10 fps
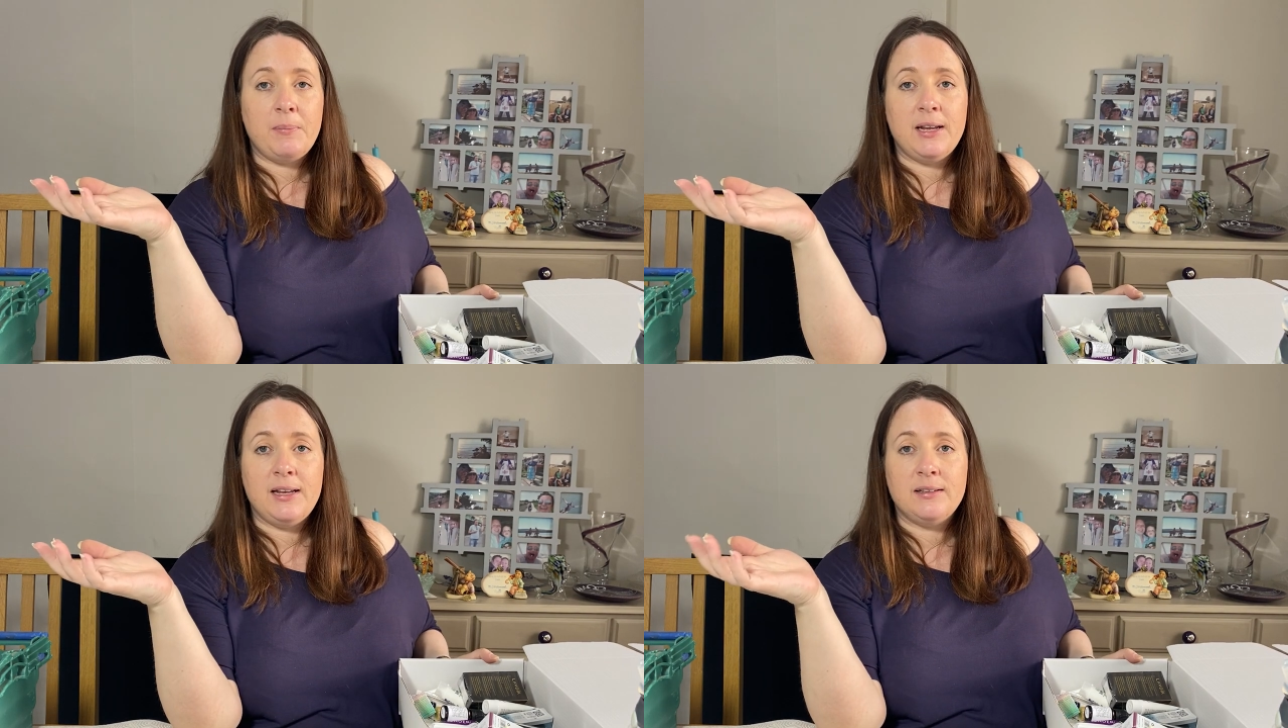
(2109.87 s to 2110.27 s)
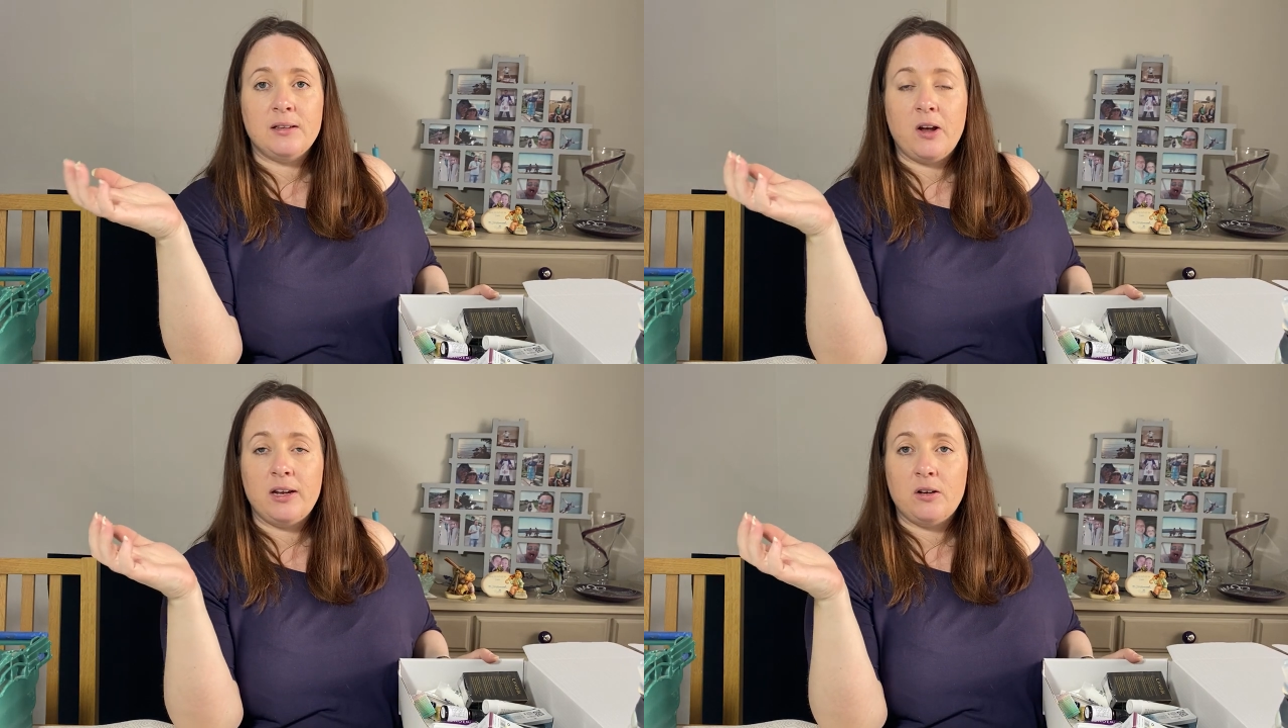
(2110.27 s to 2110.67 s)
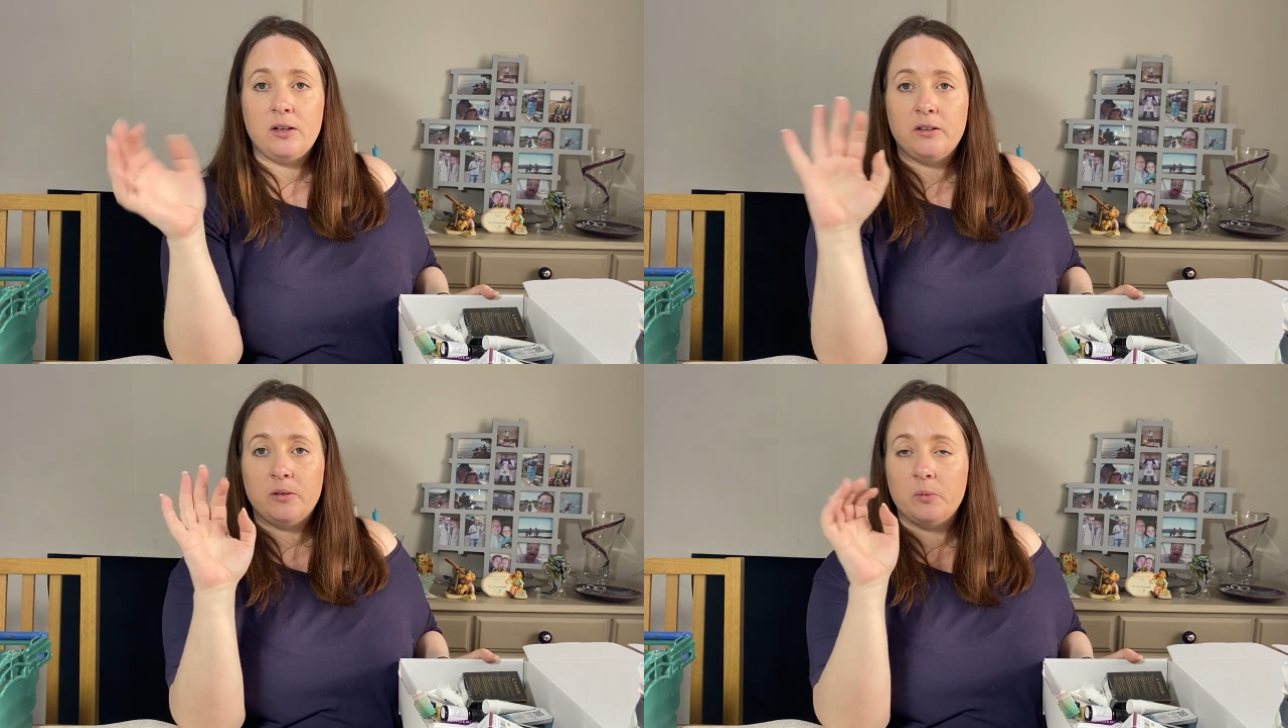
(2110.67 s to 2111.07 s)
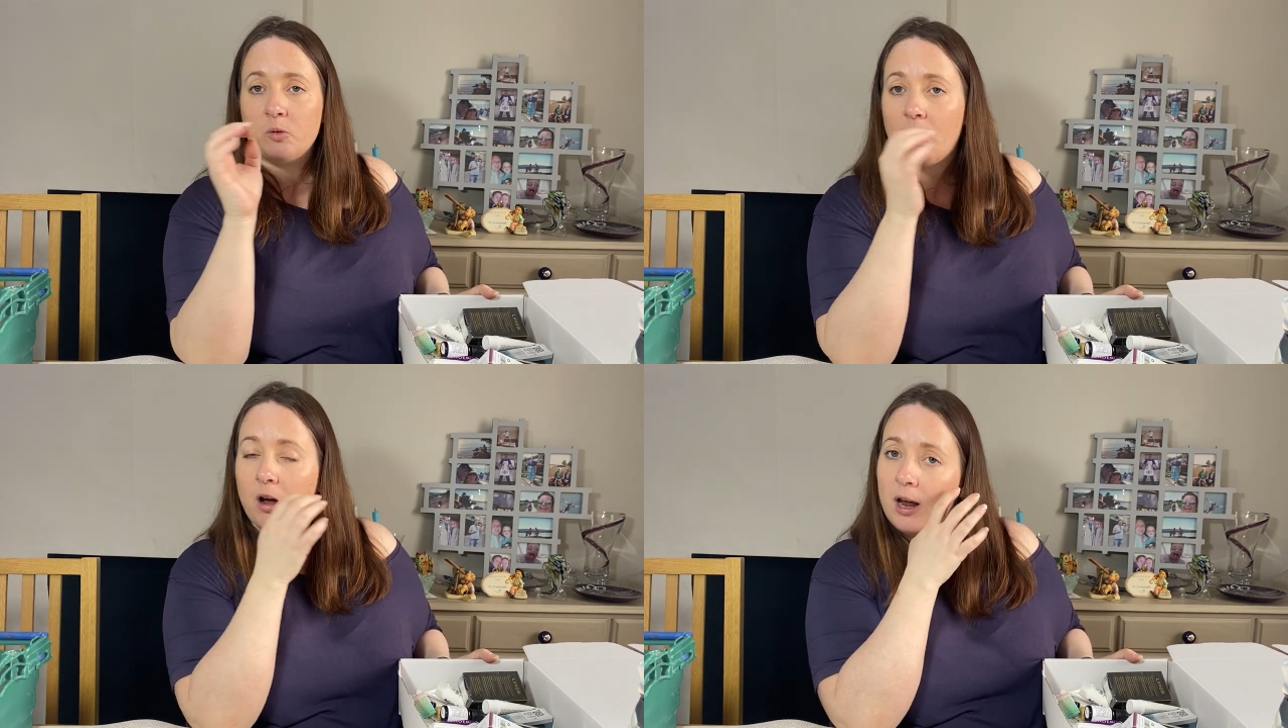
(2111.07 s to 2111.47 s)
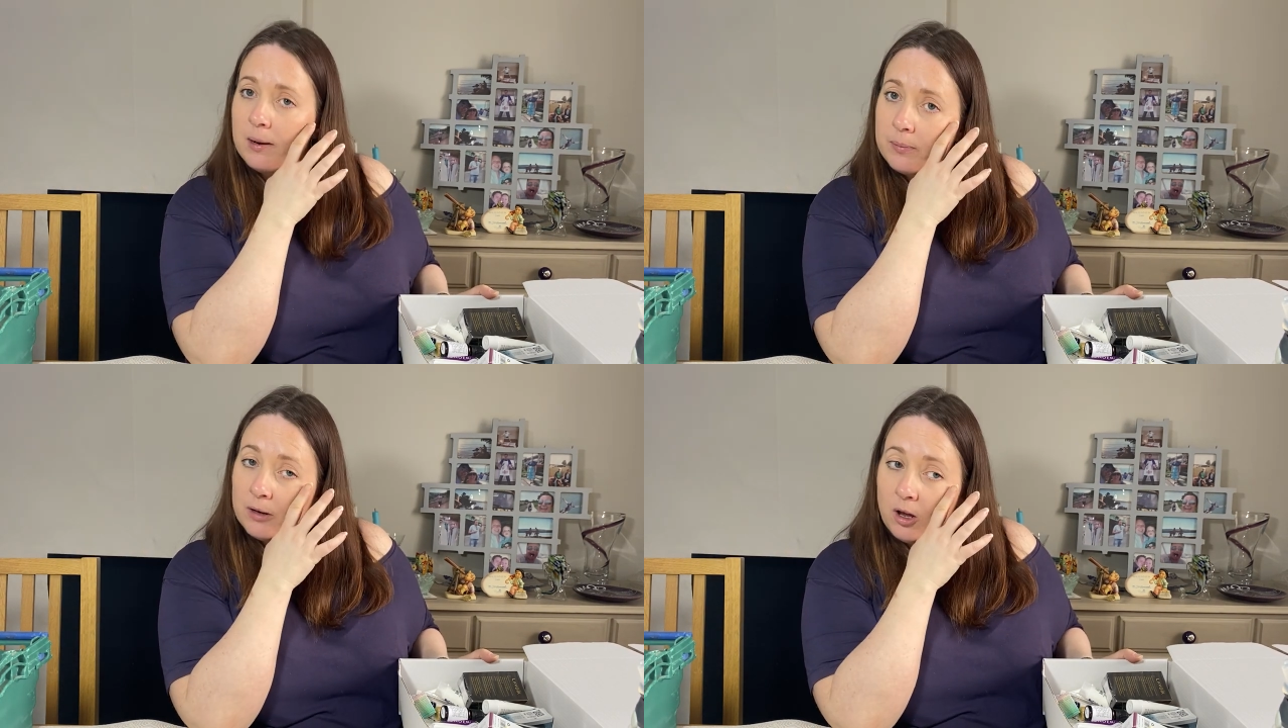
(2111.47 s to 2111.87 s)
please like and subscribe.